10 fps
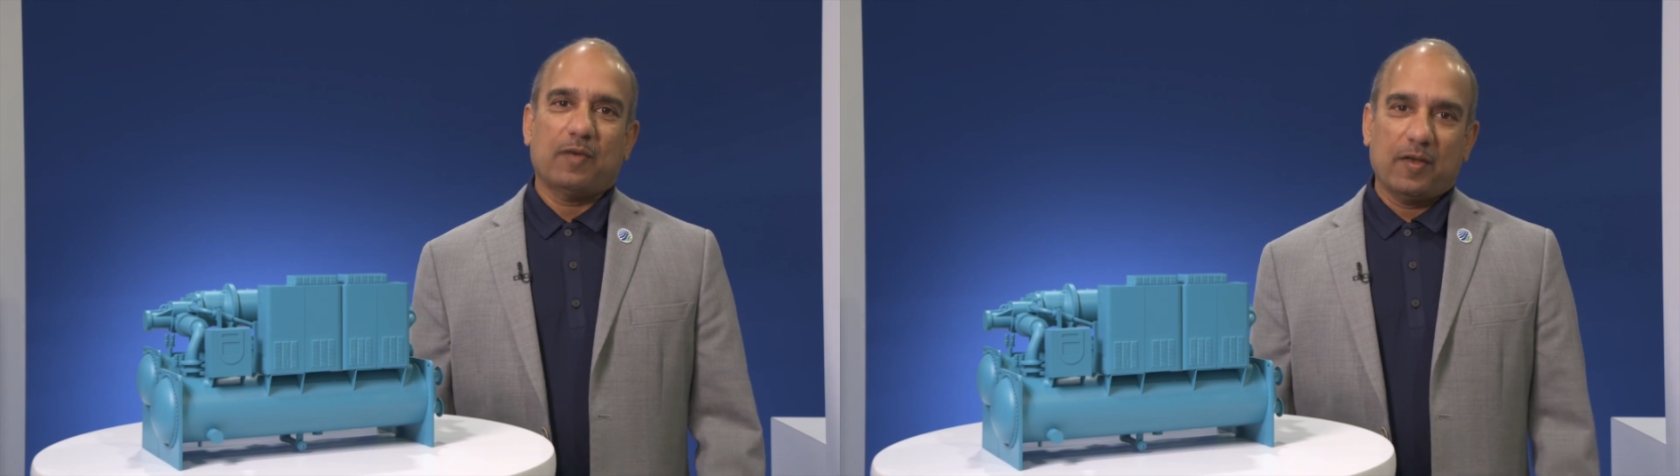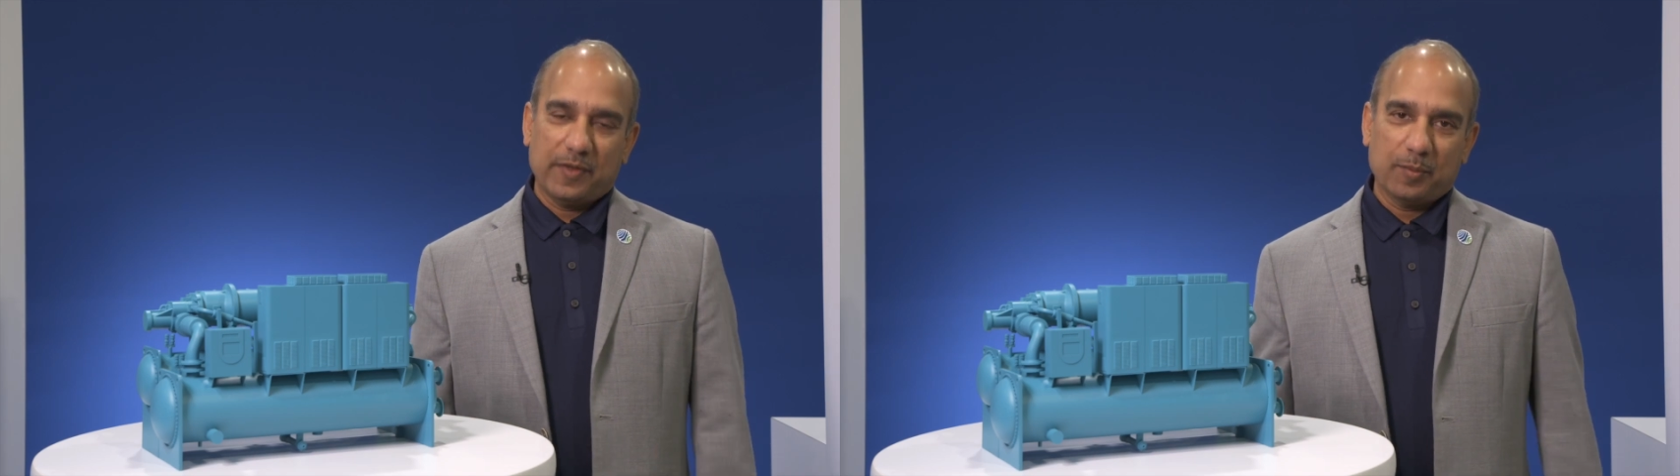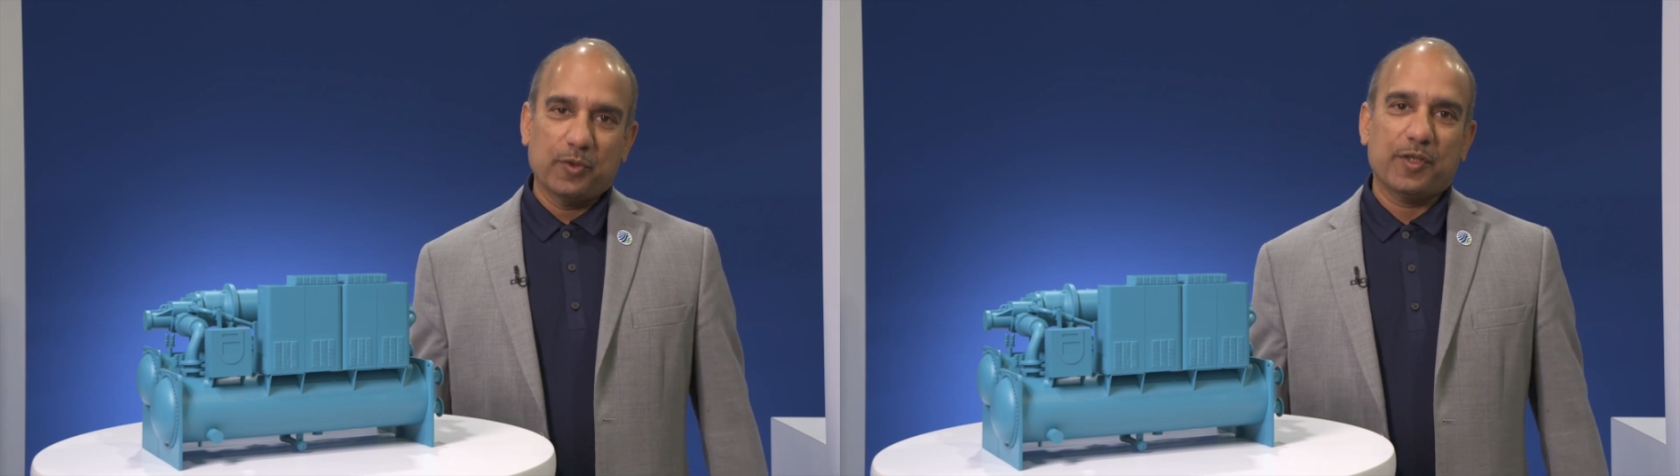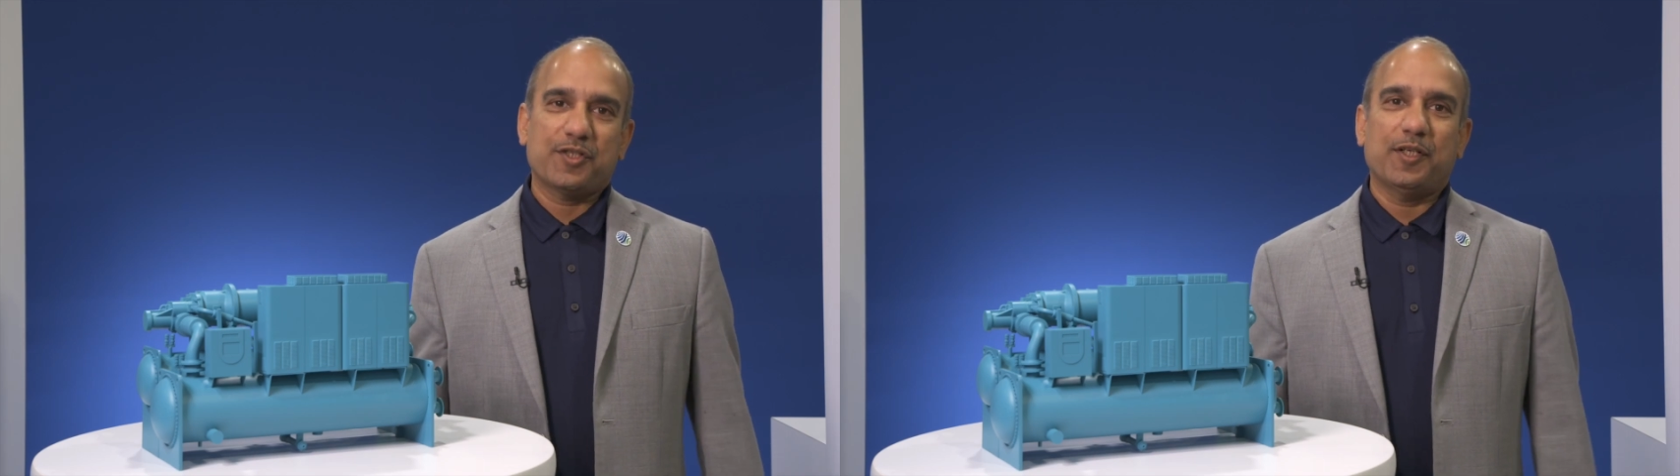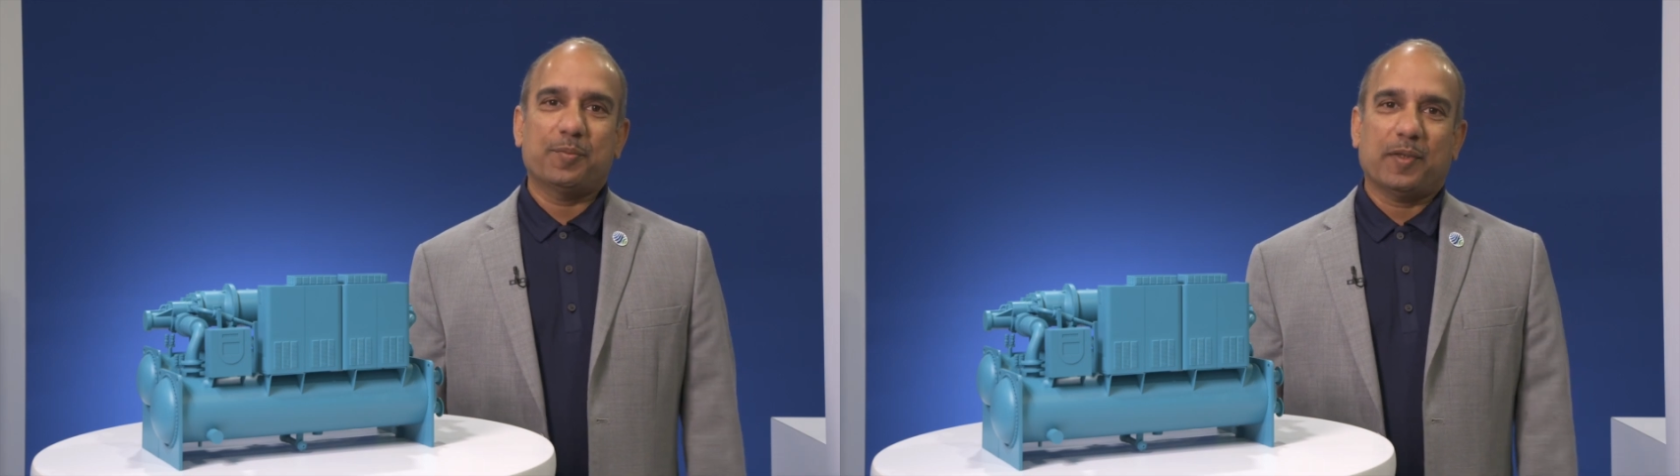YVWH
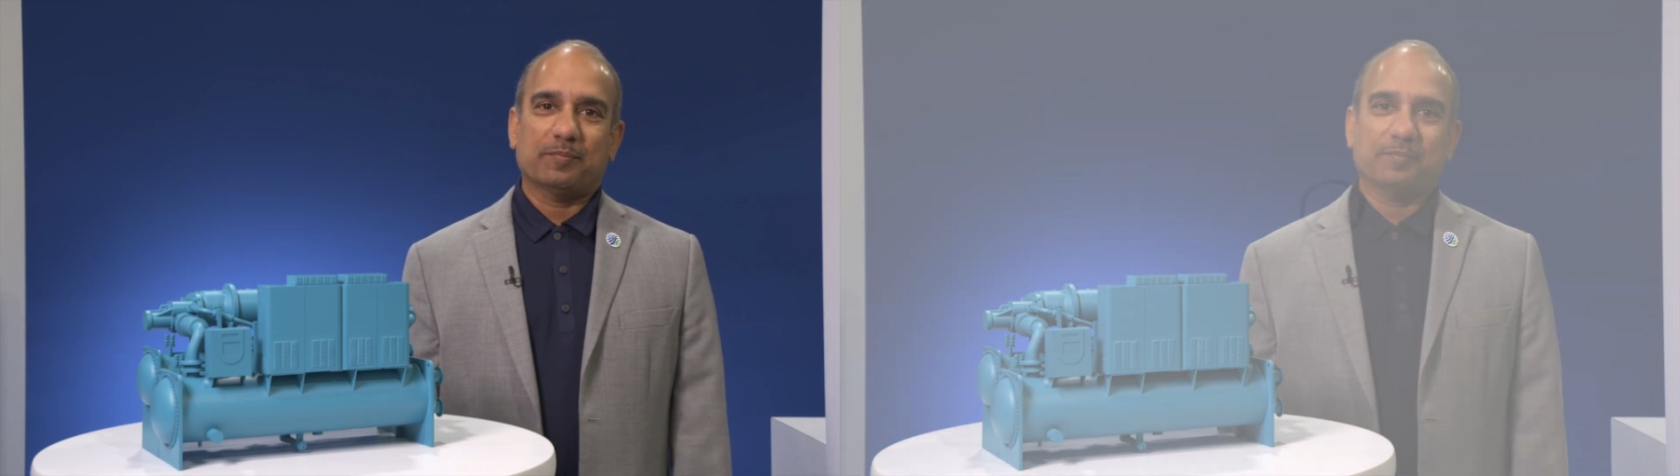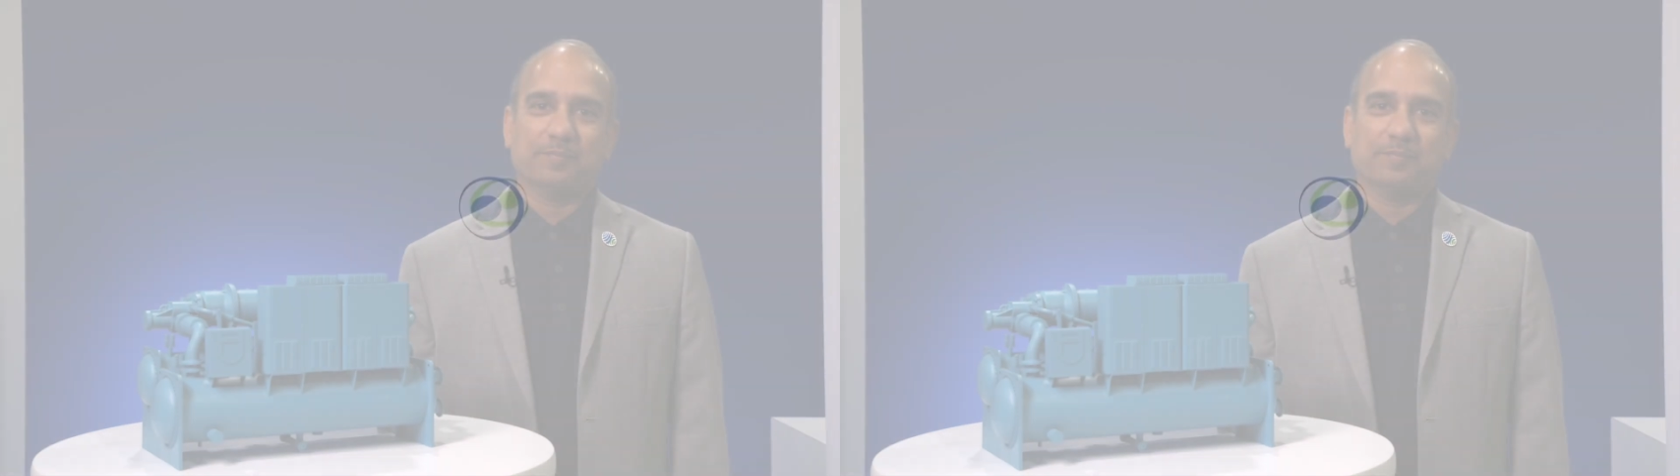heat pump.